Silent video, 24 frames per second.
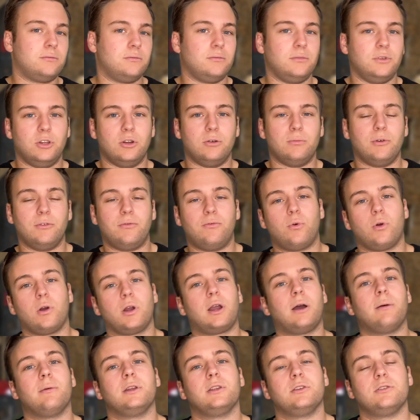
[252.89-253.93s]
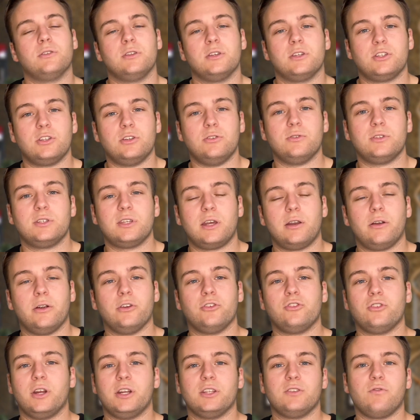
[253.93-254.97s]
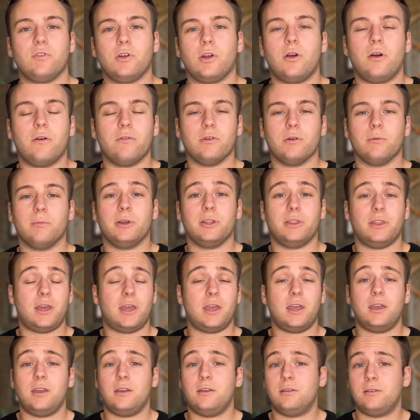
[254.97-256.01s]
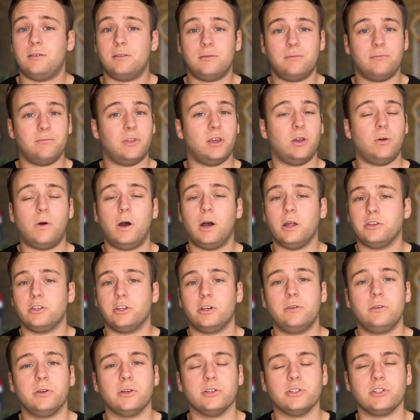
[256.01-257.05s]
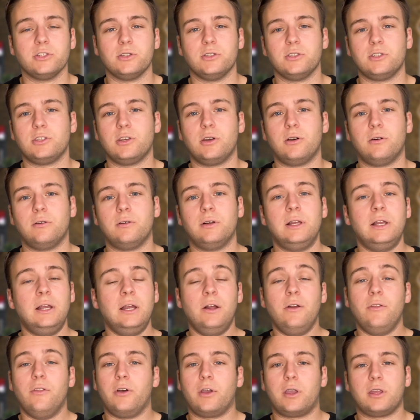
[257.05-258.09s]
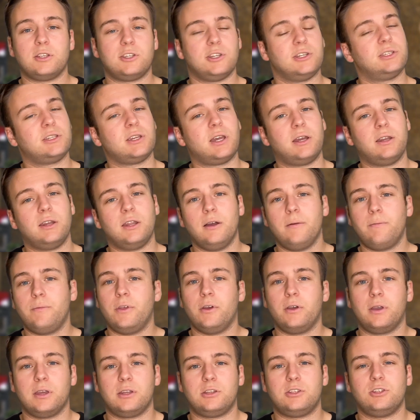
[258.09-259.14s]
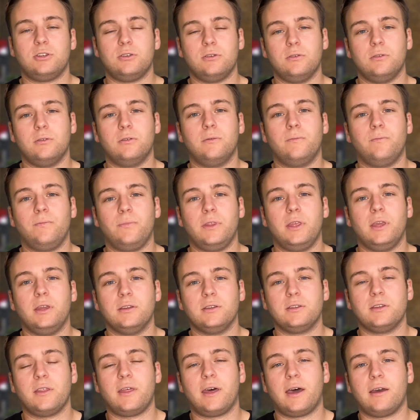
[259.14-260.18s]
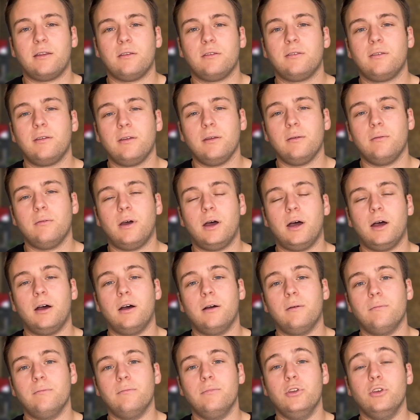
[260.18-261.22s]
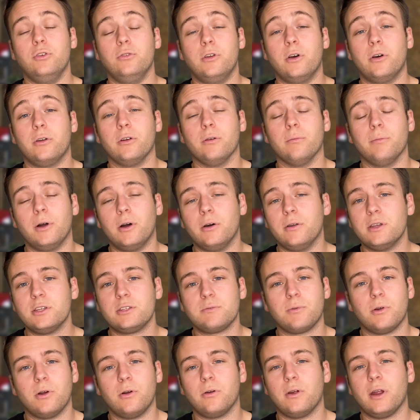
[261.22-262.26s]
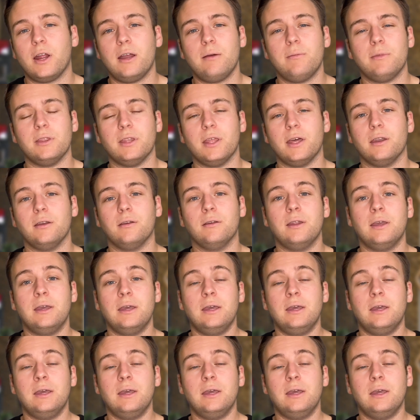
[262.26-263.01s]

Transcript: you know, before coming to this new center and transferring over, but they want donors, and so they'll get you signed up, they'll get you into that new donor bonus program. And then